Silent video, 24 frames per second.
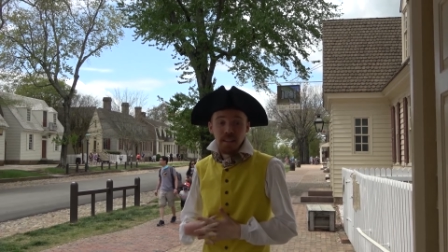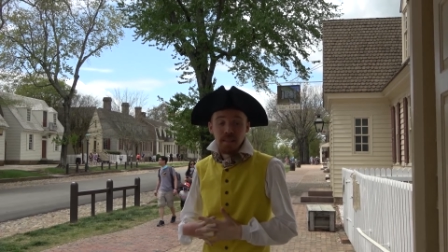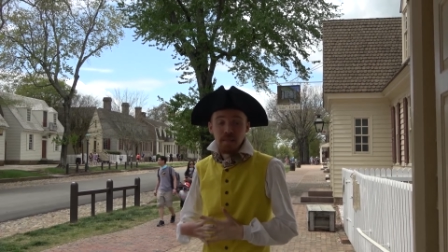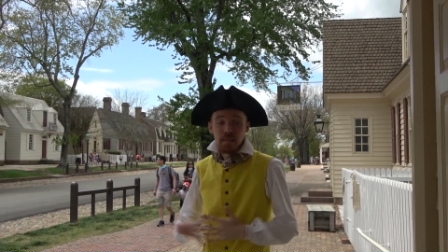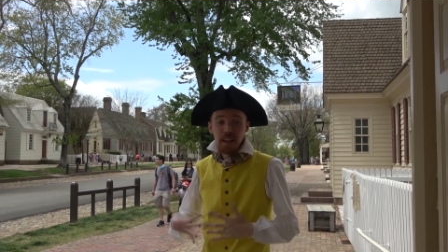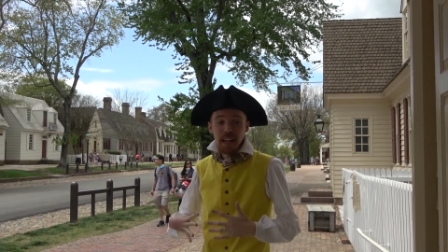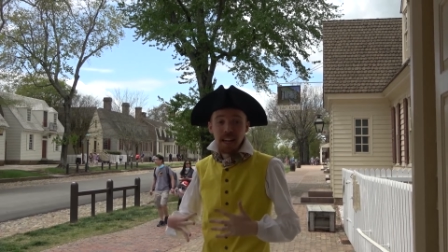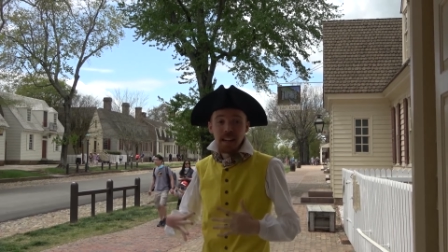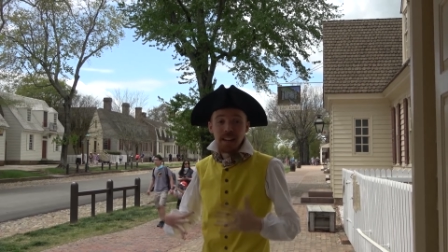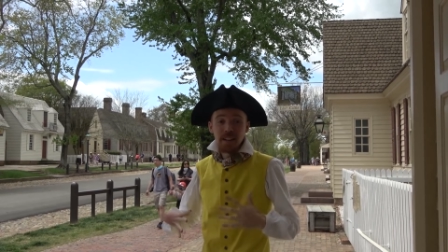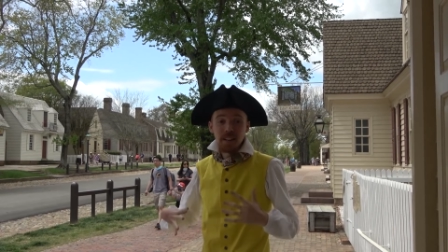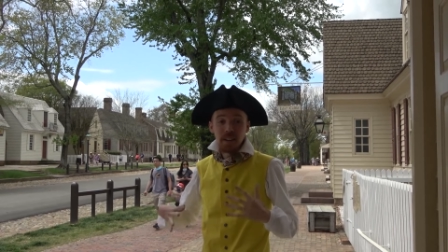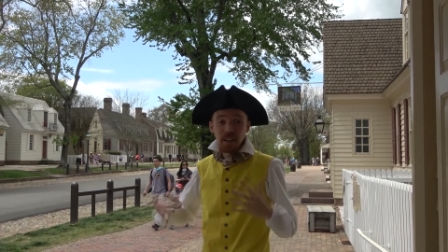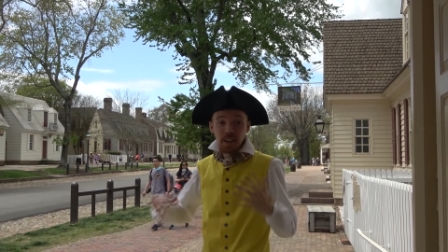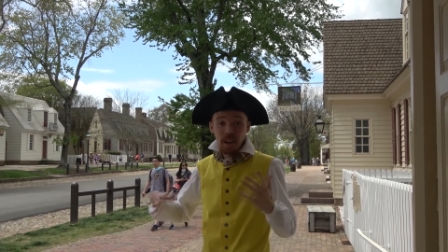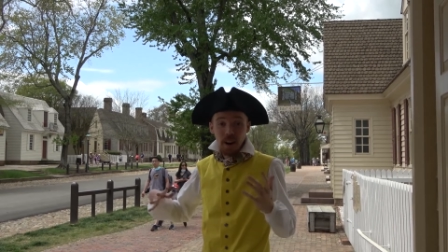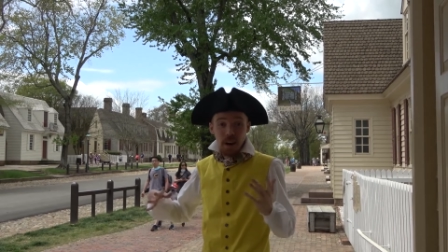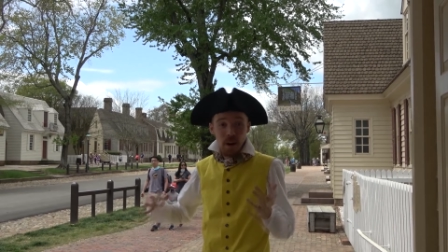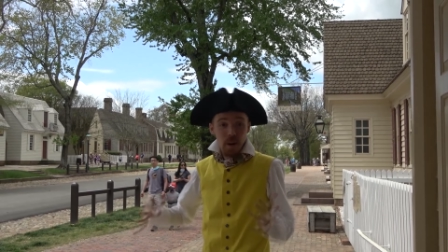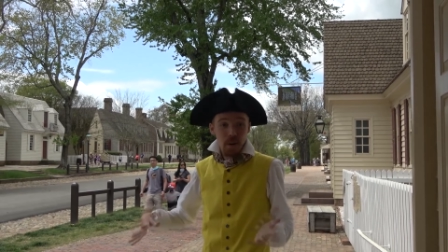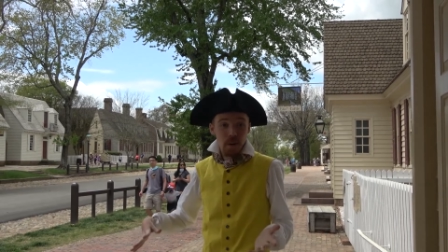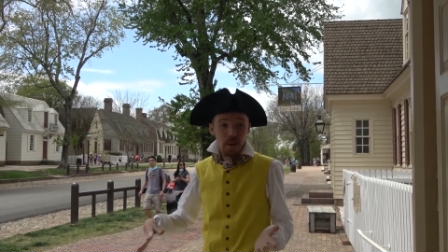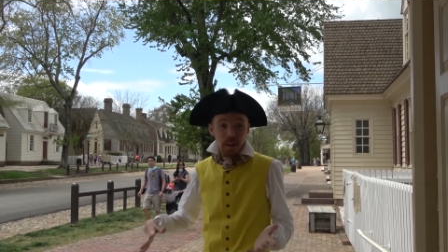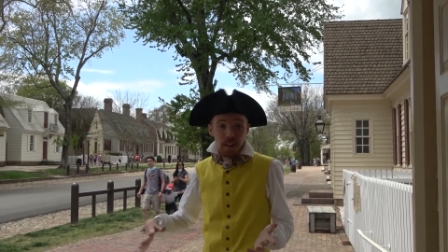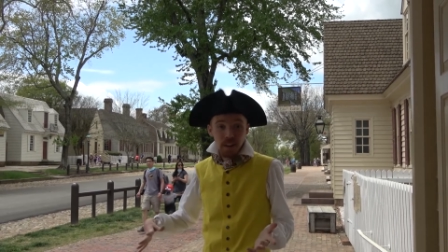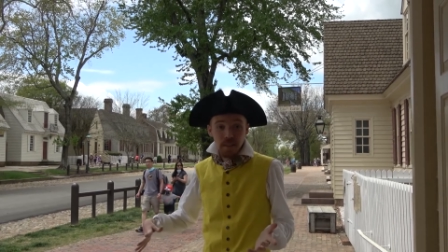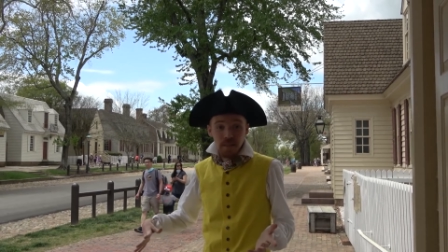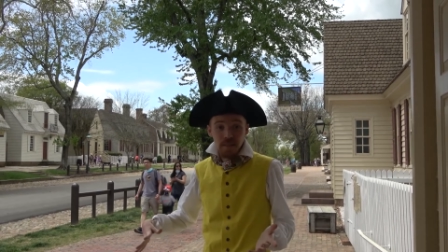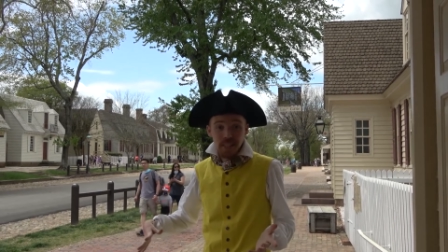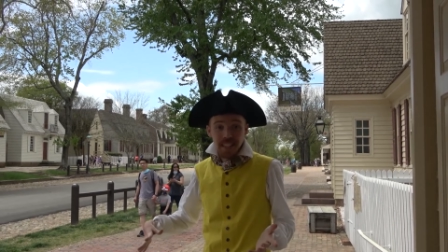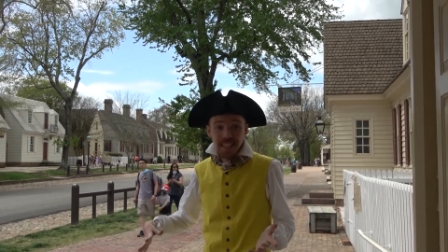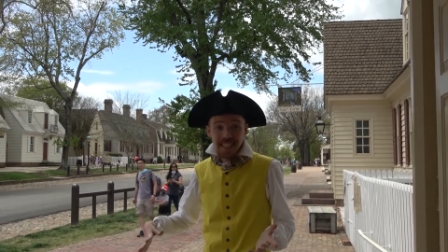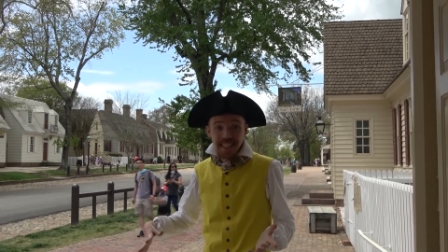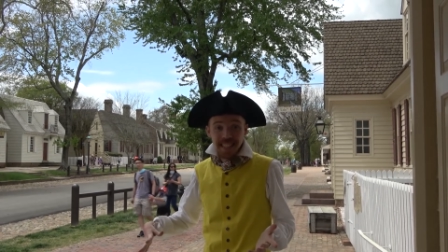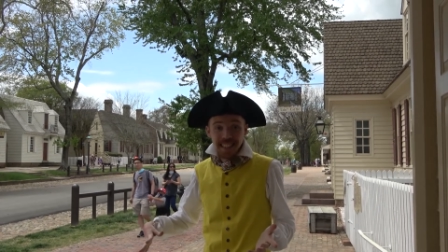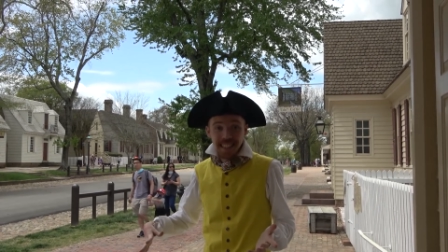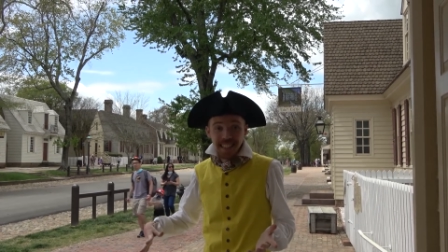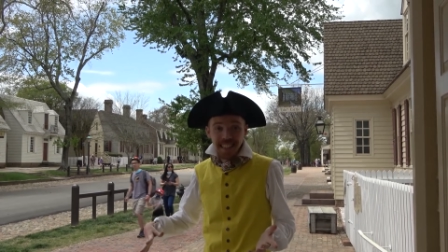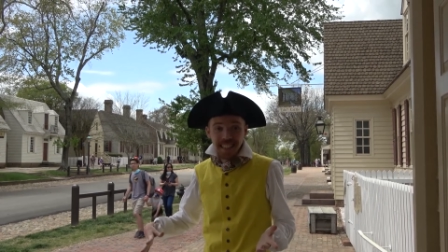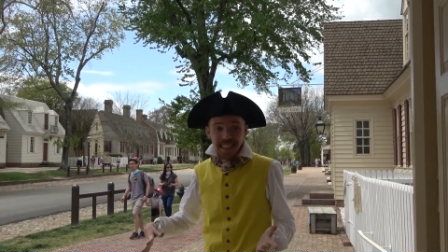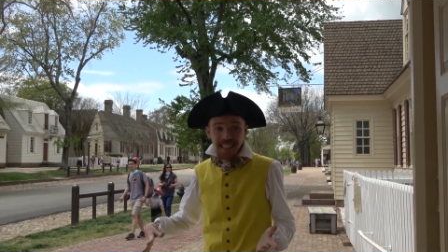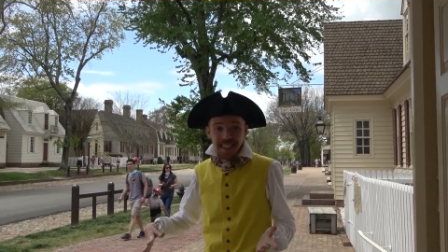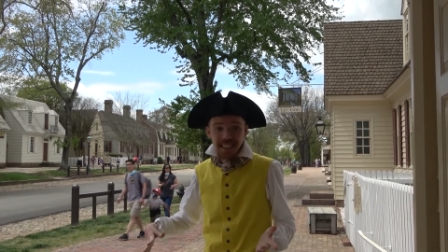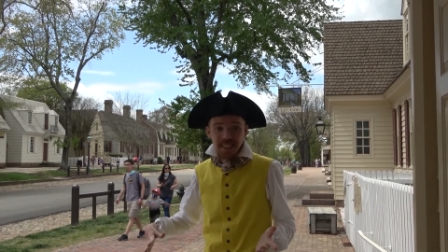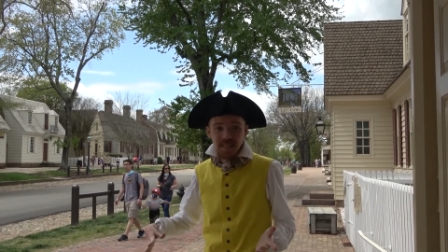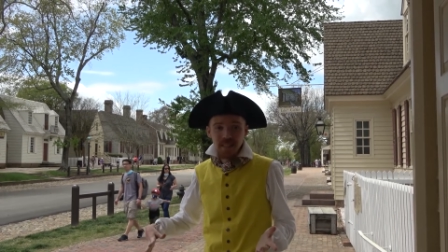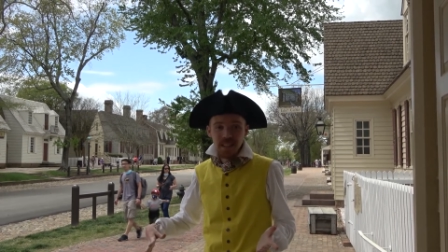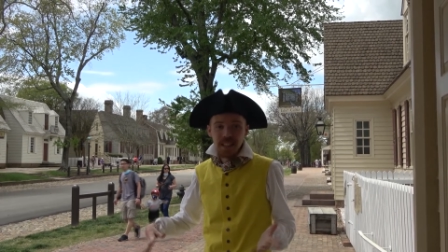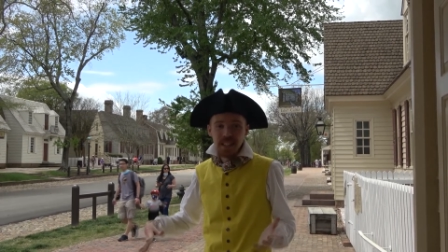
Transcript: plan your own visit here,